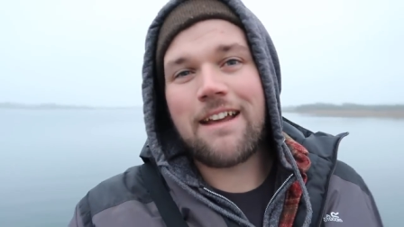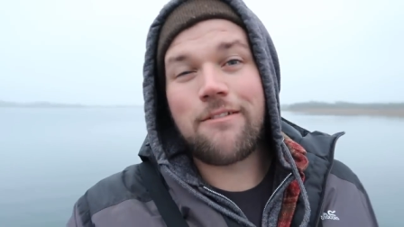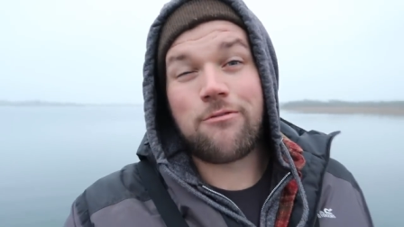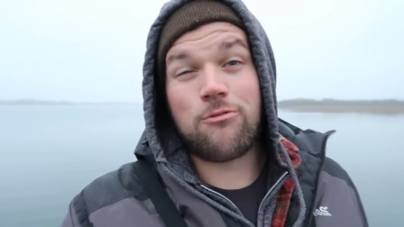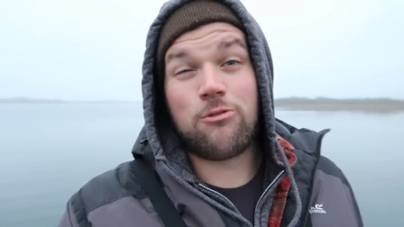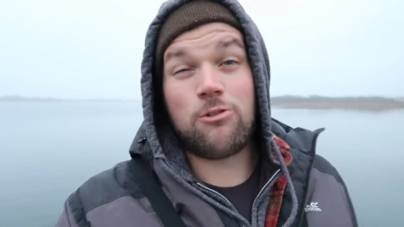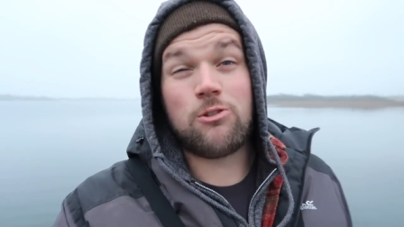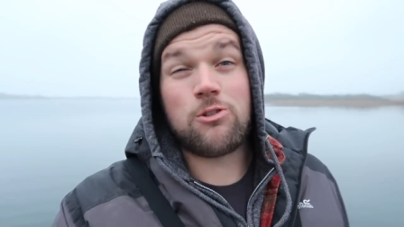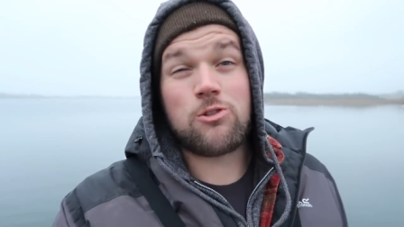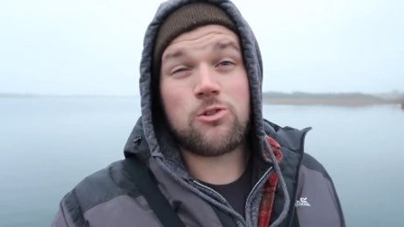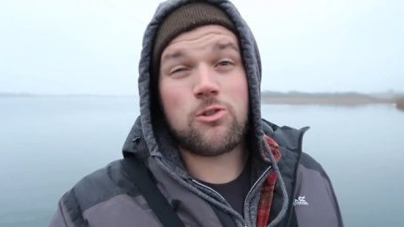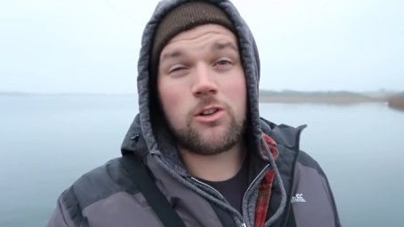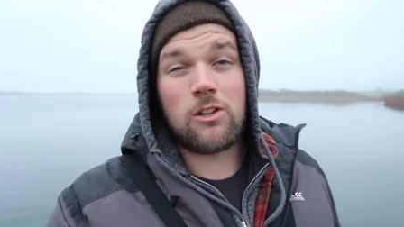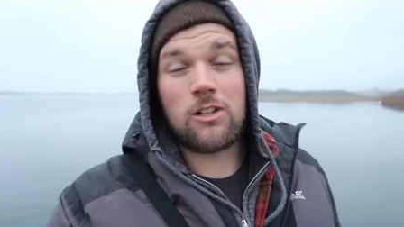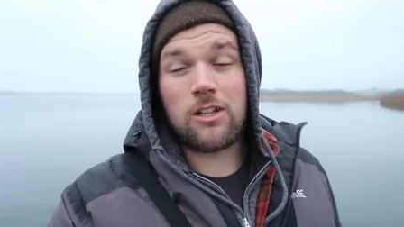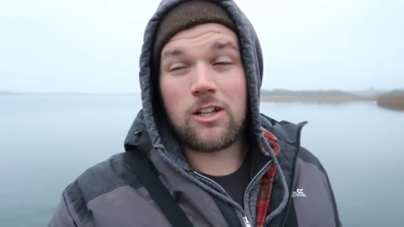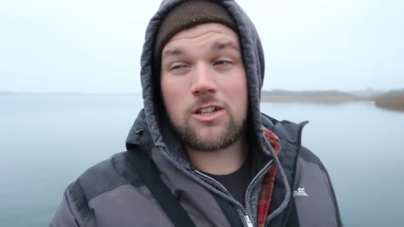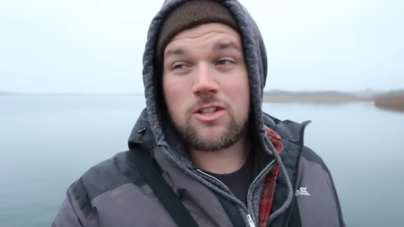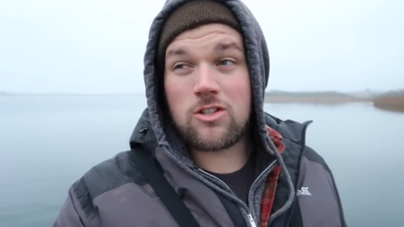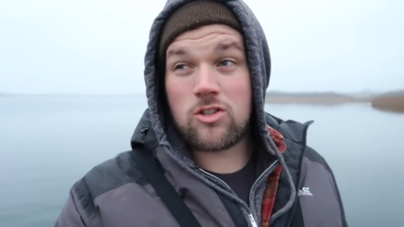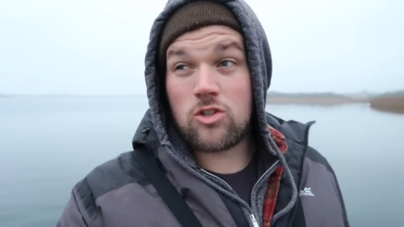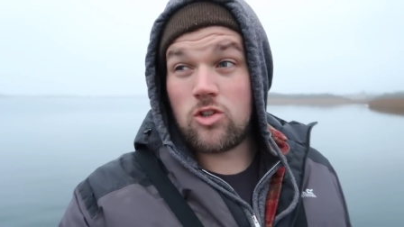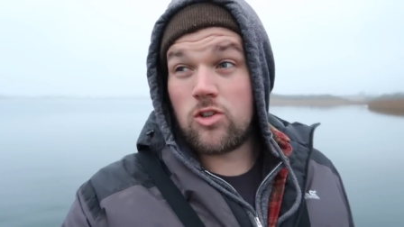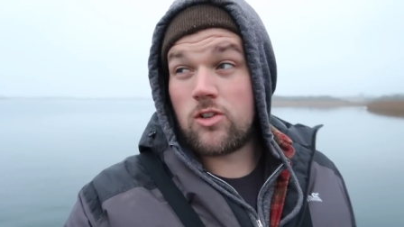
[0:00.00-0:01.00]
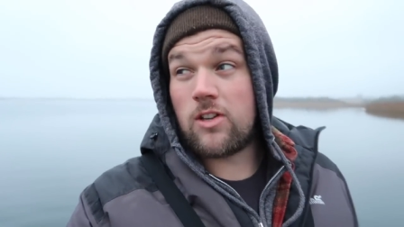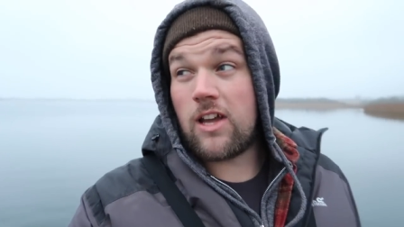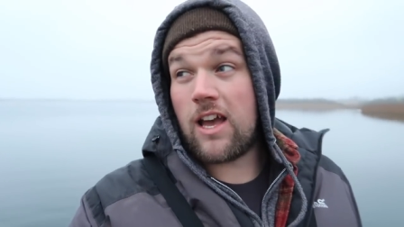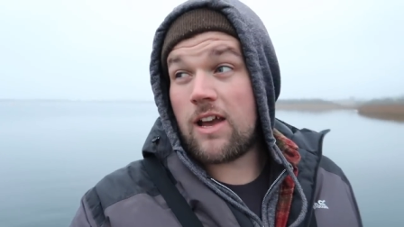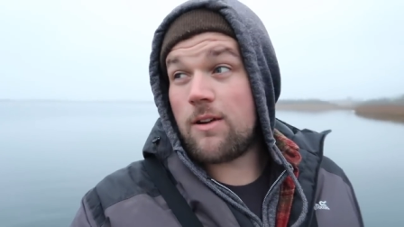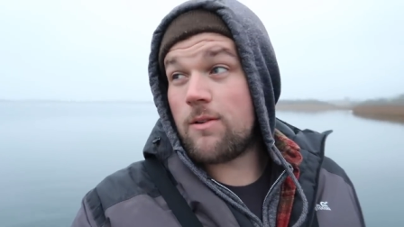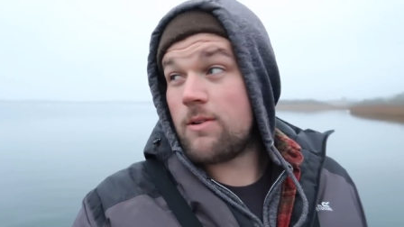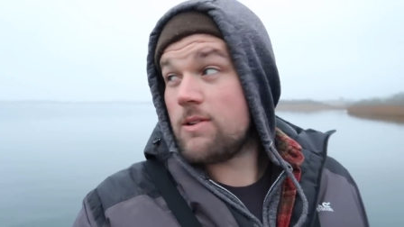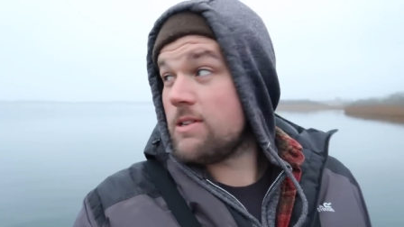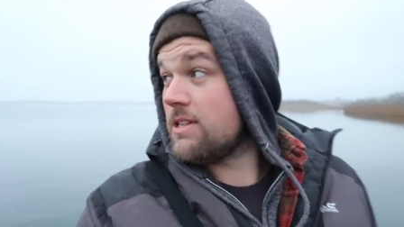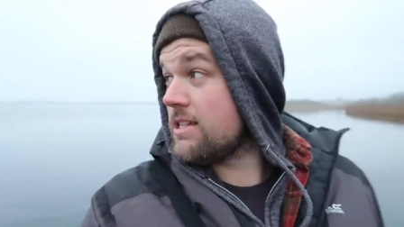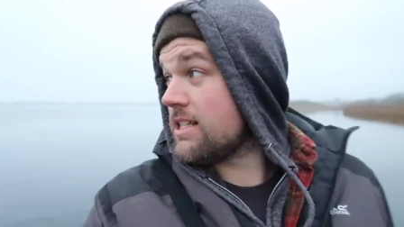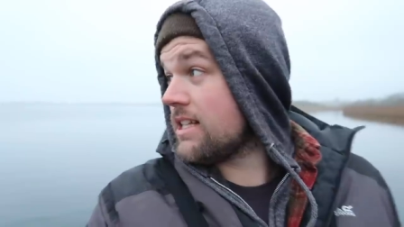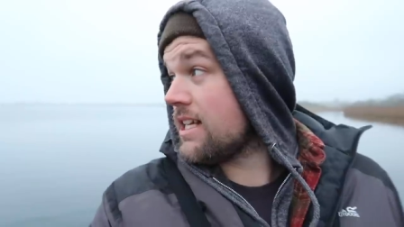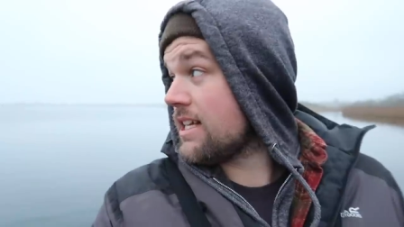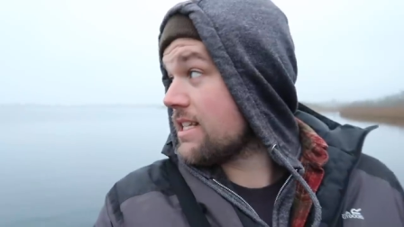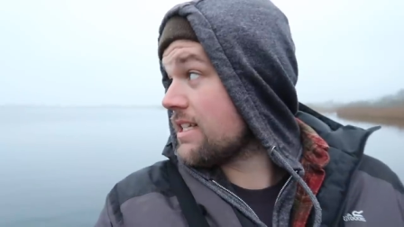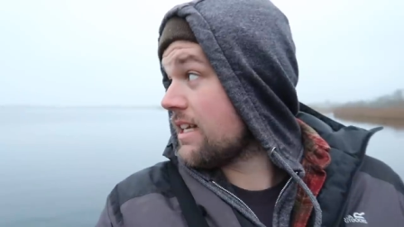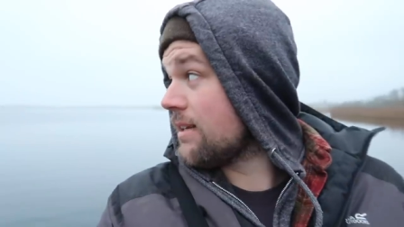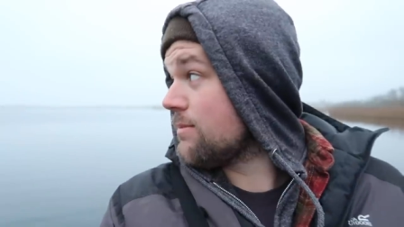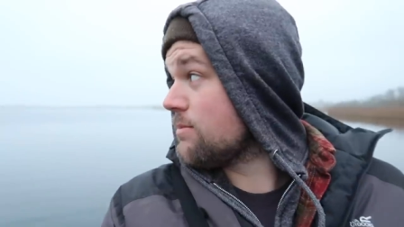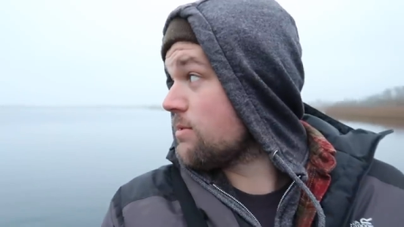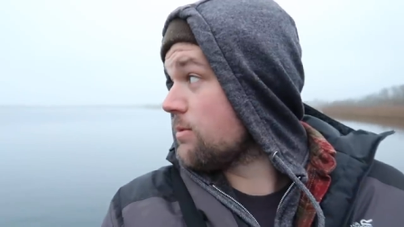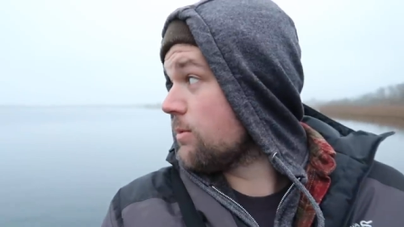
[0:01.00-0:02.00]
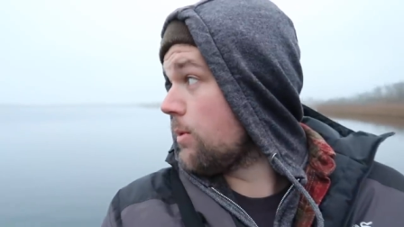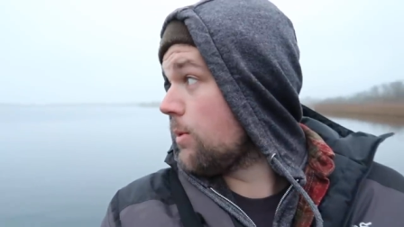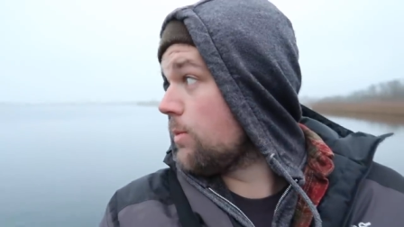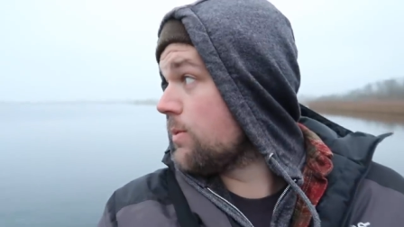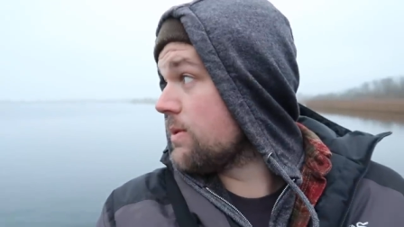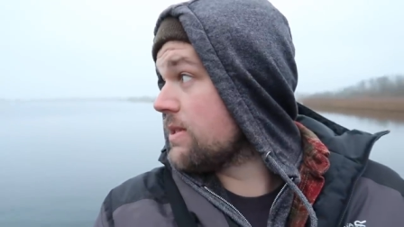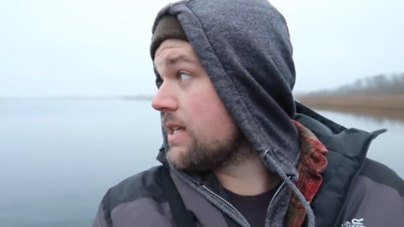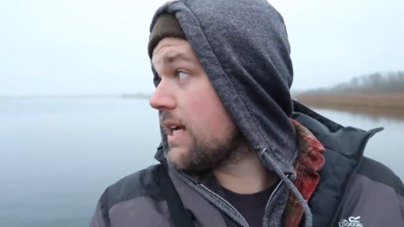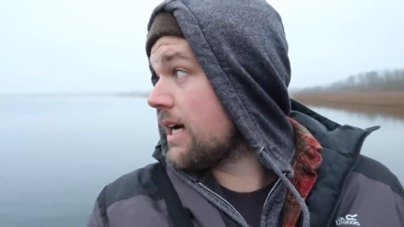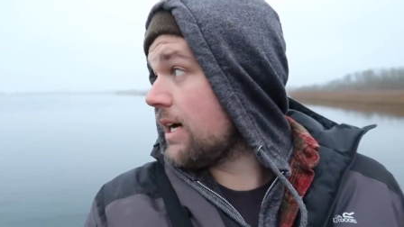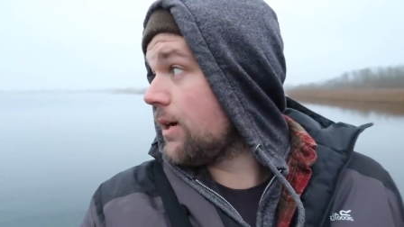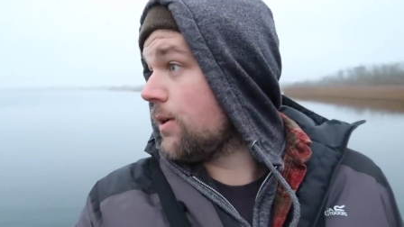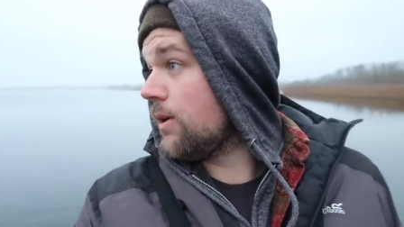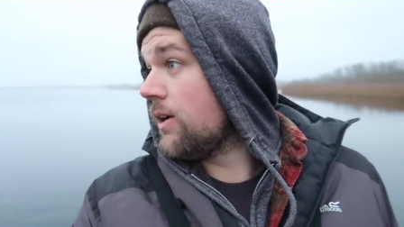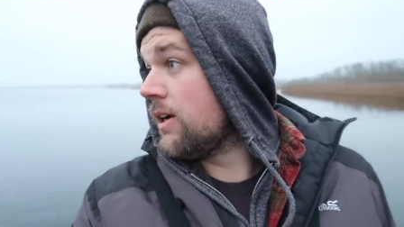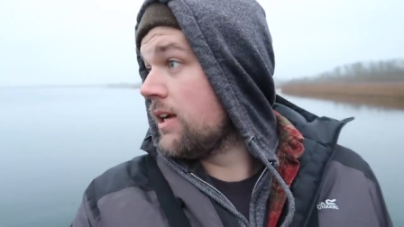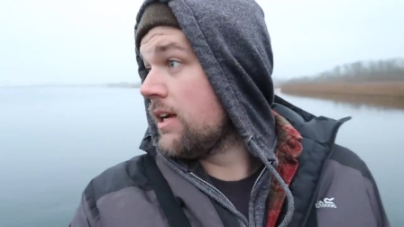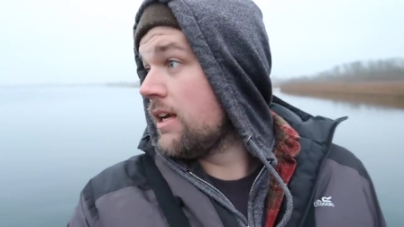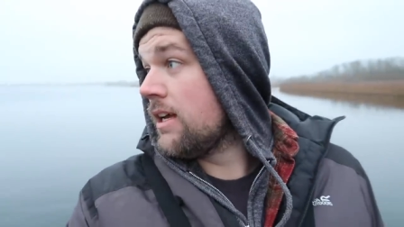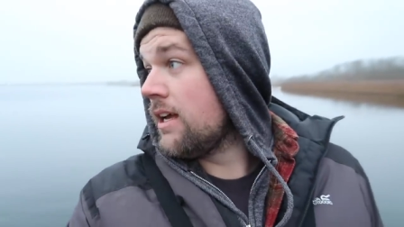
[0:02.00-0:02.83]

everyone struggled on Sunday, which is the last time someone was out.